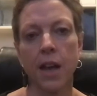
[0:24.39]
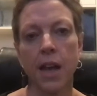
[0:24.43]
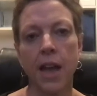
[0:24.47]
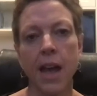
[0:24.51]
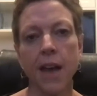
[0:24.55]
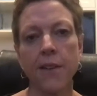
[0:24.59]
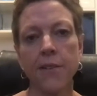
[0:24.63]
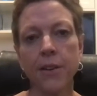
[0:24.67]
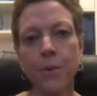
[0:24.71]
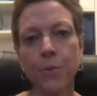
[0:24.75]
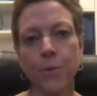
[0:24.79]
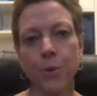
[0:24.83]

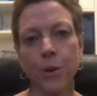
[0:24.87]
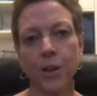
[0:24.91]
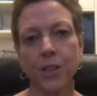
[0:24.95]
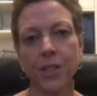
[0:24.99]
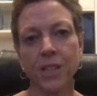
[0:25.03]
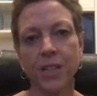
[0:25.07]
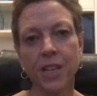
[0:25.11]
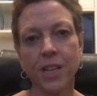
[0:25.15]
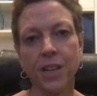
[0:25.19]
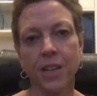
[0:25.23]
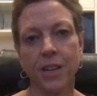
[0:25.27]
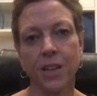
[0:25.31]
having
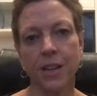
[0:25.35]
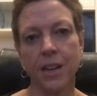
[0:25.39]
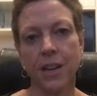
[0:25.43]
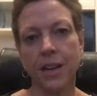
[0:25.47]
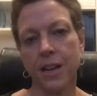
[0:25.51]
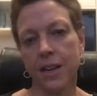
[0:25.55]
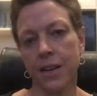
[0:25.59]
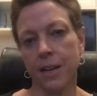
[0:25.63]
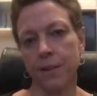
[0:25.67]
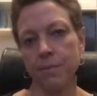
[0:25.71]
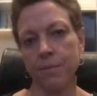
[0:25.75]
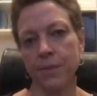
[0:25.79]
worked in
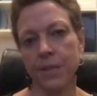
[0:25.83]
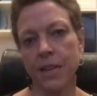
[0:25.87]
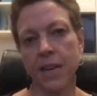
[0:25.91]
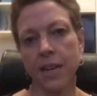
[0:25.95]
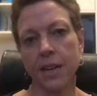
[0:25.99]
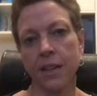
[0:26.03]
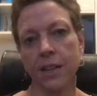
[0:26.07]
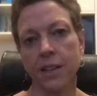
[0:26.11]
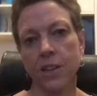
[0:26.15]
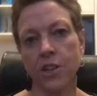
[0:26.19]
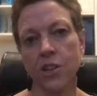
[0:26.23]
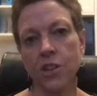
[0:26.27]

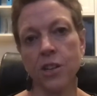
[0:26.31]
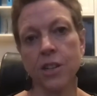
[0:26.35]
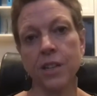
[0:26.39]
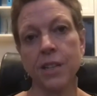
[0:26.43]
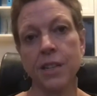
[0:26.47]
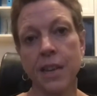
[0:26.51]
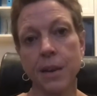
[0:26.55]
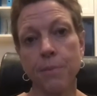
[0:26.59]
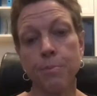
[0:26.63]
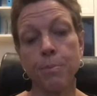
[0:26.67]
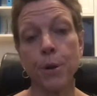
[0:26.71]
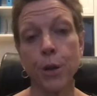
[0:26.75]
debt collection and
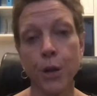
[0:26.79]
debt